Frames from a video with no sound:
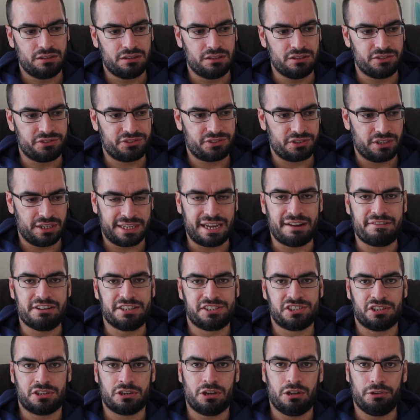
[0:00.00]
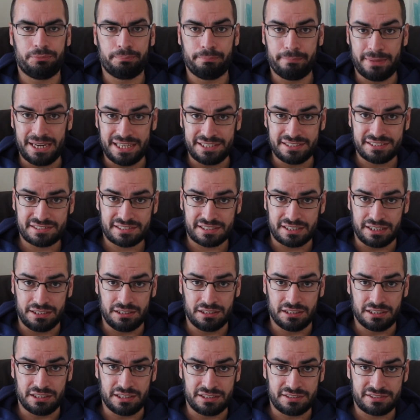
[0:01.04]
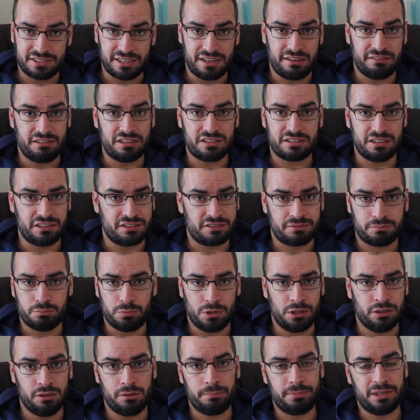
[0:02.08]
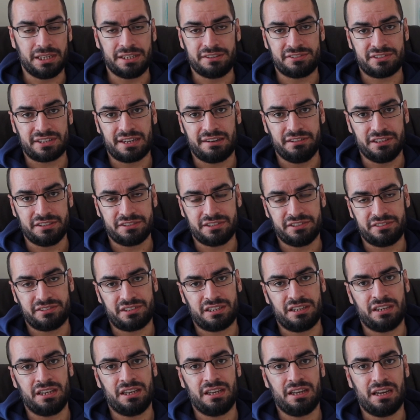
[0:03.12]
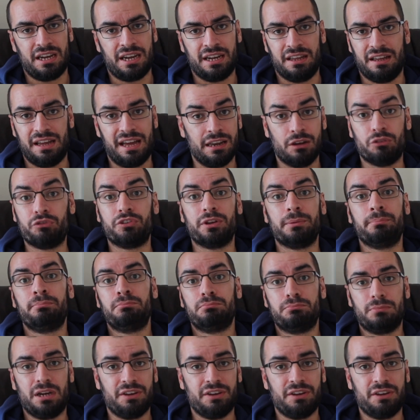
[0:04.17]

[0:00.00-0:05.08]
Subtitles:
There's a character called Minsk in the series. He's one of the biggest characters in it. I love him.